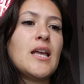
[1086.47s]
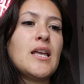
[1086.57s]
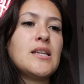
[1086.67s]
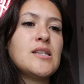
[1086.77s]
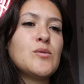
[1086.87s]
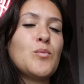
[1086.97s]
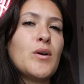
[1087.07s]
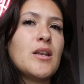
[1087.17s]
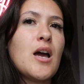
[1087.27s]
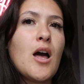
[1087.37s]
It's
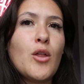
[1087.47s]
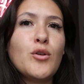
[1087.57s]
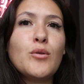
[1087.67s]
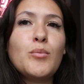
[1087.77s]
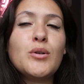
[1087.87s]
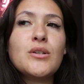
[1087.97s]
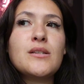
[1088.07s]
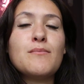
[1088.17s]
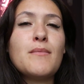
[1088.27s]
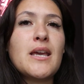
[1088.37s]
when other
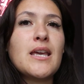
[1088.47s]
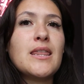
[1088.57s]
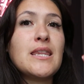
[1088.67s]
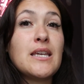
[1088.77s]
books make it